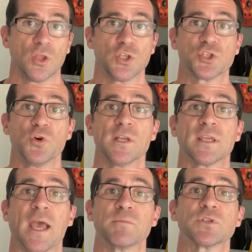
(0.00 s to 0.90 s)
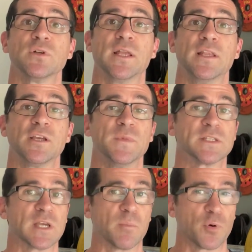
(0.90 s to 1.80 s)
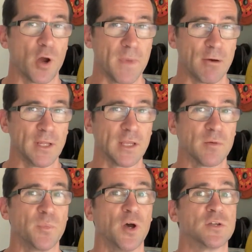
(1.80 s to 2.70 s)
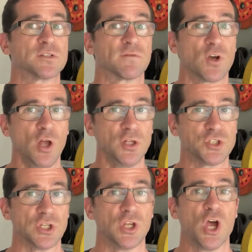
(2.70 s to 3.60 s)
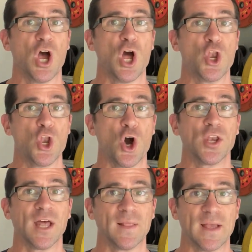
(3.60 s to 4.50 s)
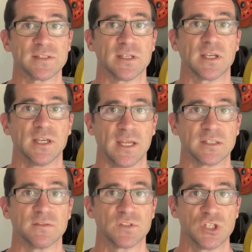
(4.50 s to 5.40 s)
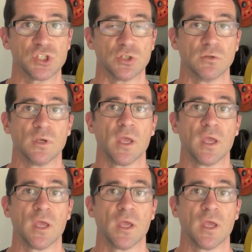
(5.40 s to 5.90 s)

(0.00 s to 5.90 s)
The joint capsule and ligaments are primarily composed of collagen, a non-elastic connective tissue.